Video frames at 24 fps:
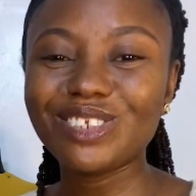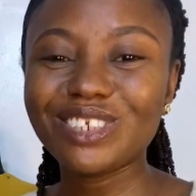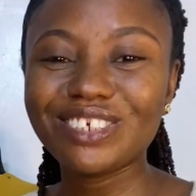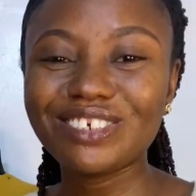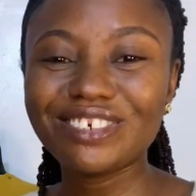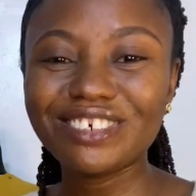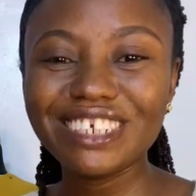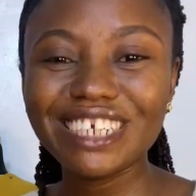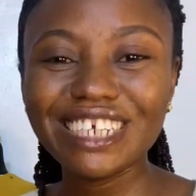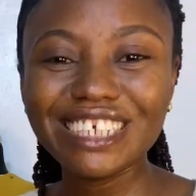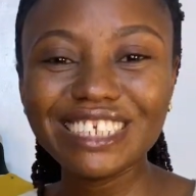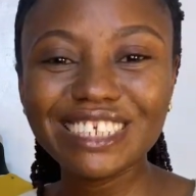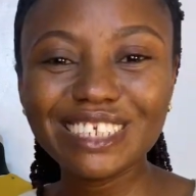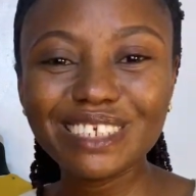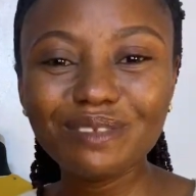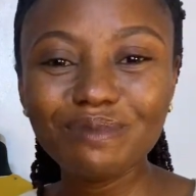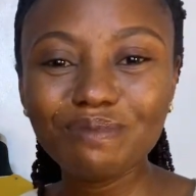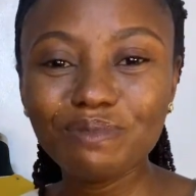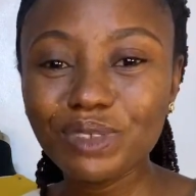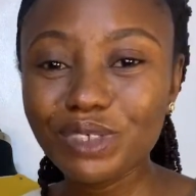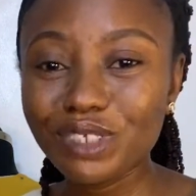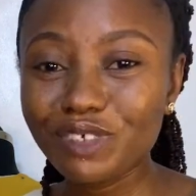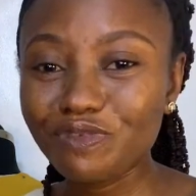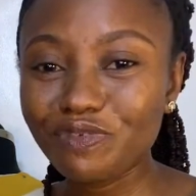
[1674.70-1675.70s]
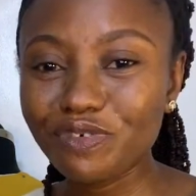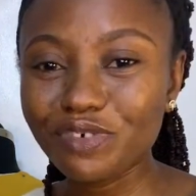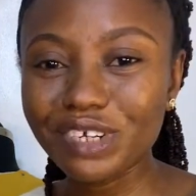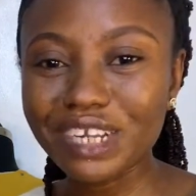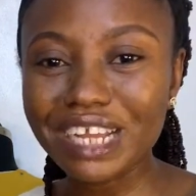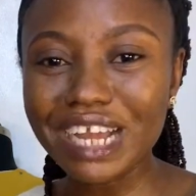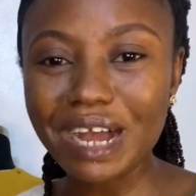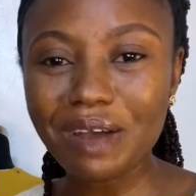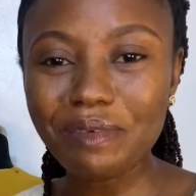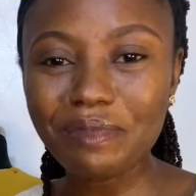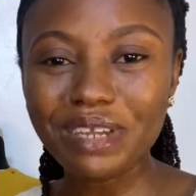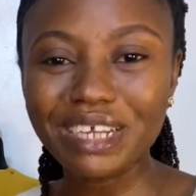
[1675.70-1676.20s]
creating beautiful
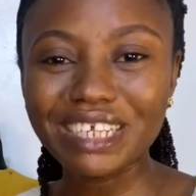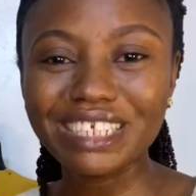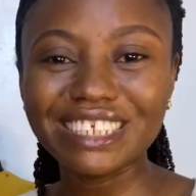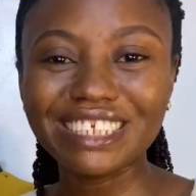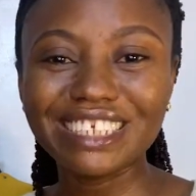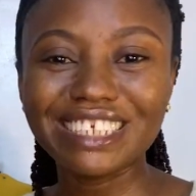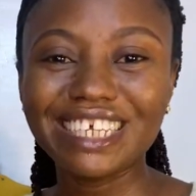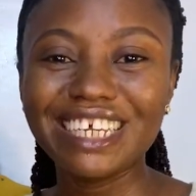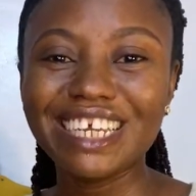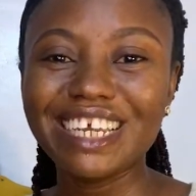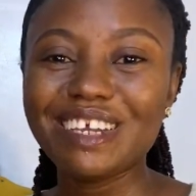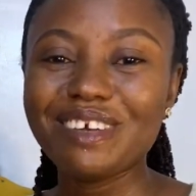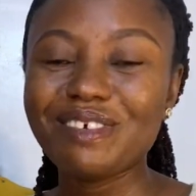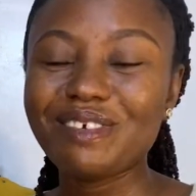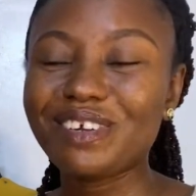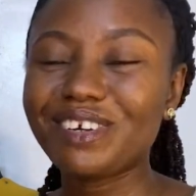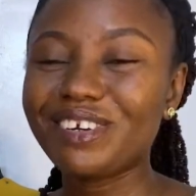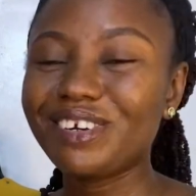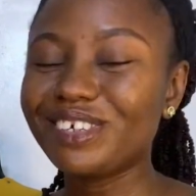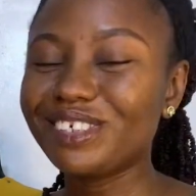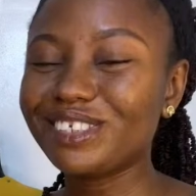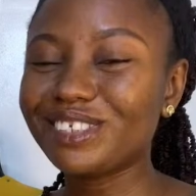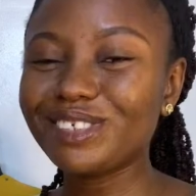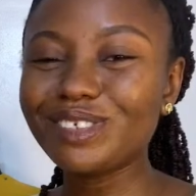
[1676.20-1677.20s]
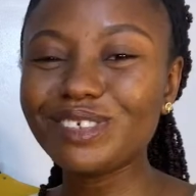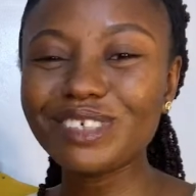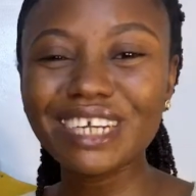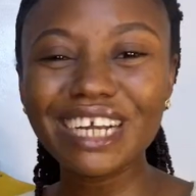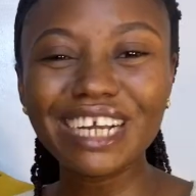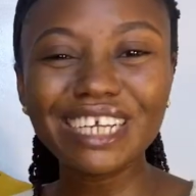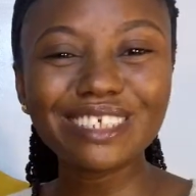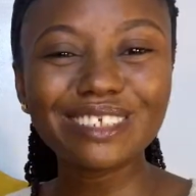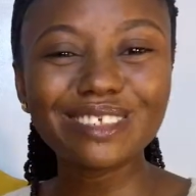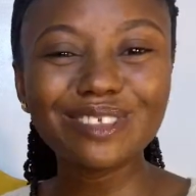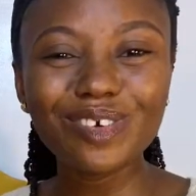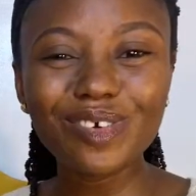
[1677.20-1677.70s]
garments, because you
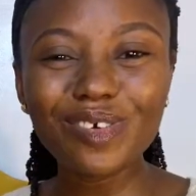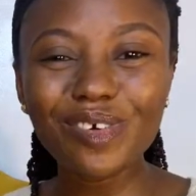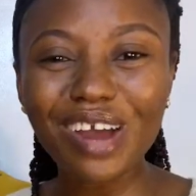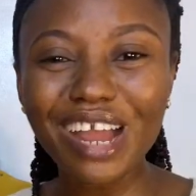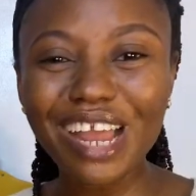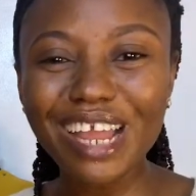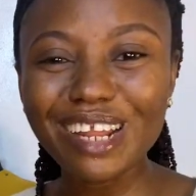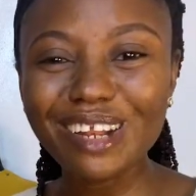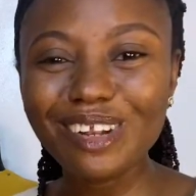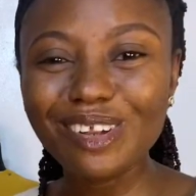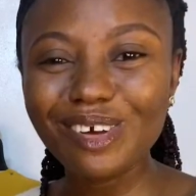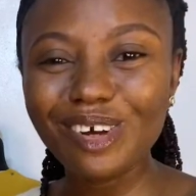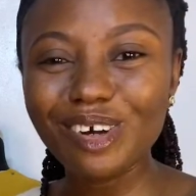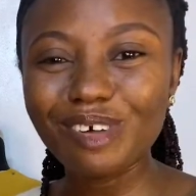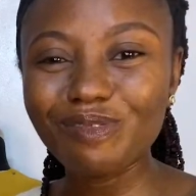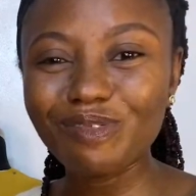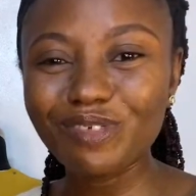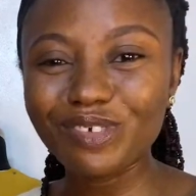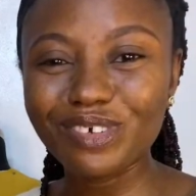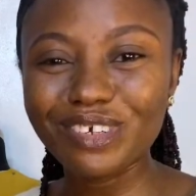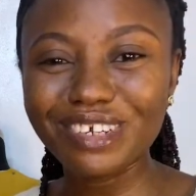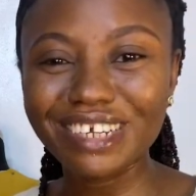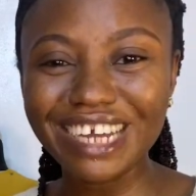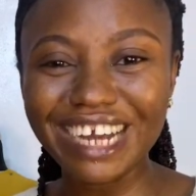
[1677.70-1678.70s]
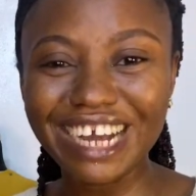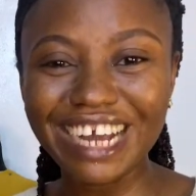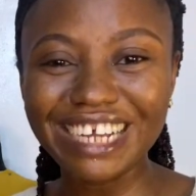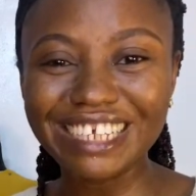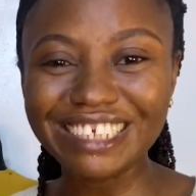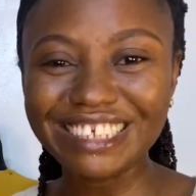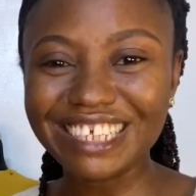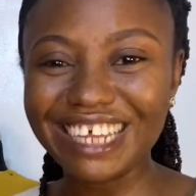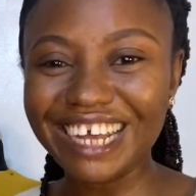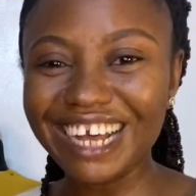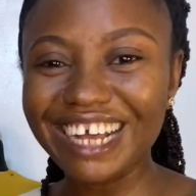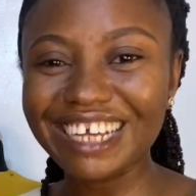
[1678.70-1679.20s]
guys know I love you
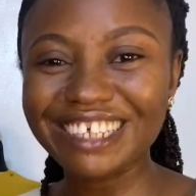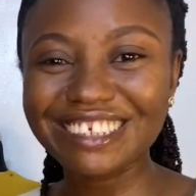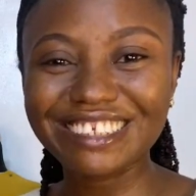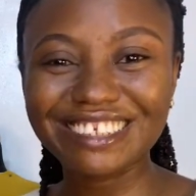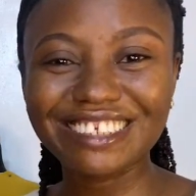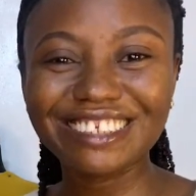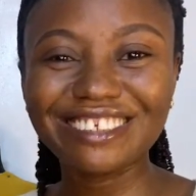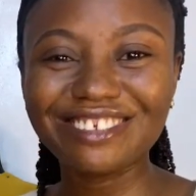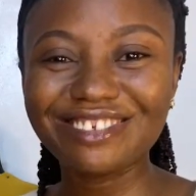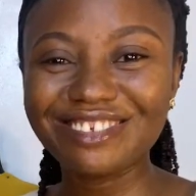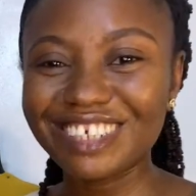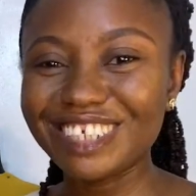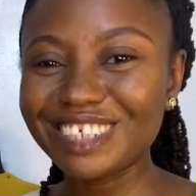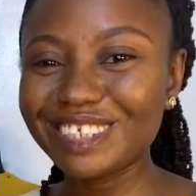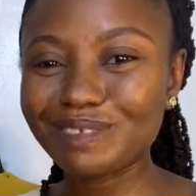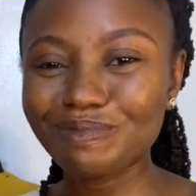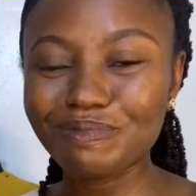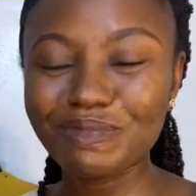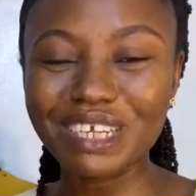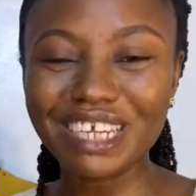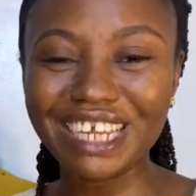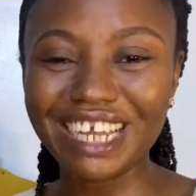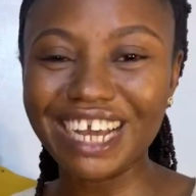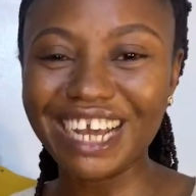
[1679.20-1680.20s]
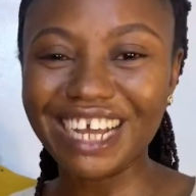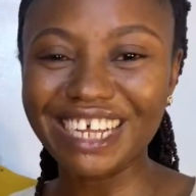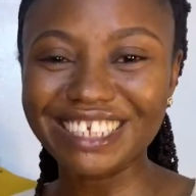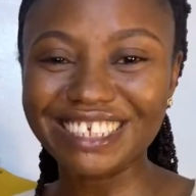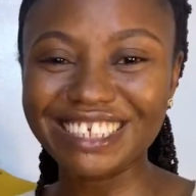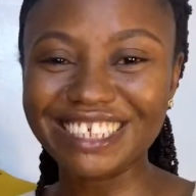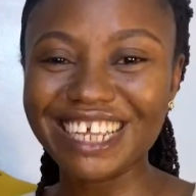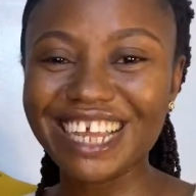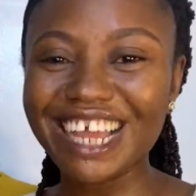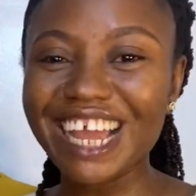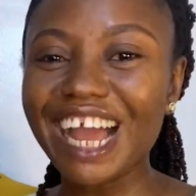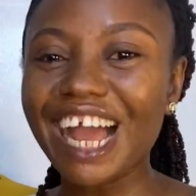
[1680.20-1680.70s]
guys as dressmakers.
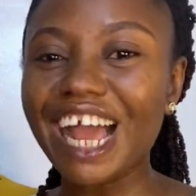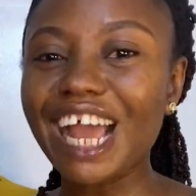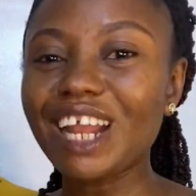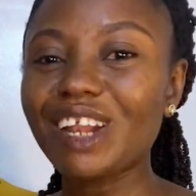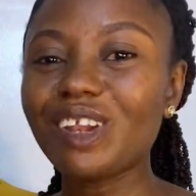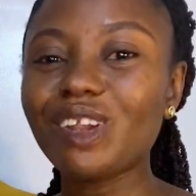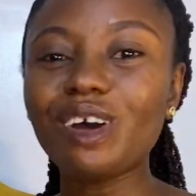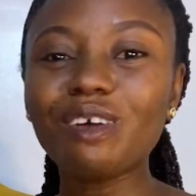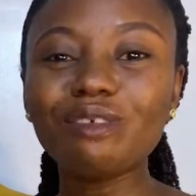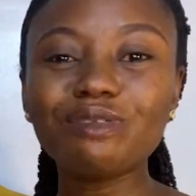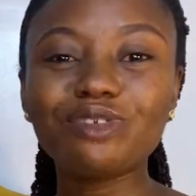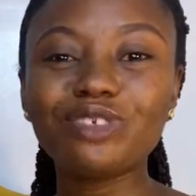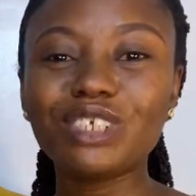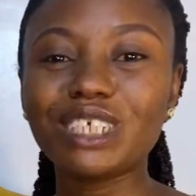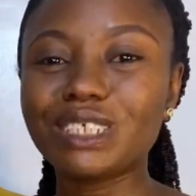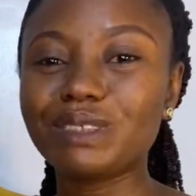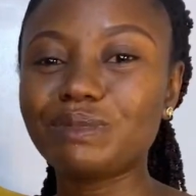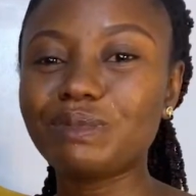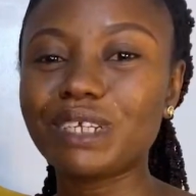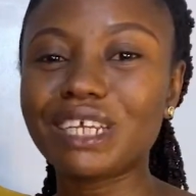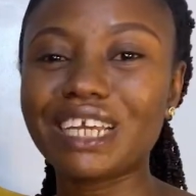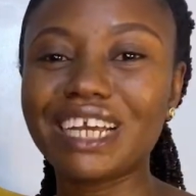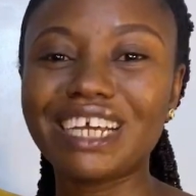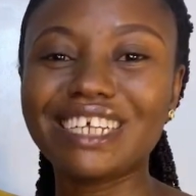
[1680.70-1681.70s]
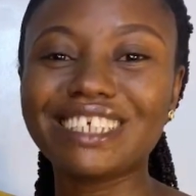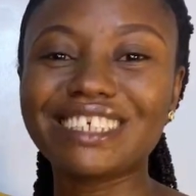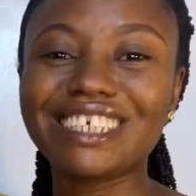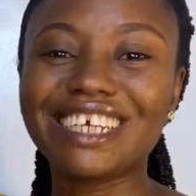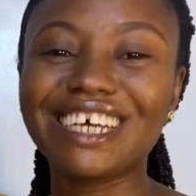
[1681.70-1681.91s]
I love dressmakers,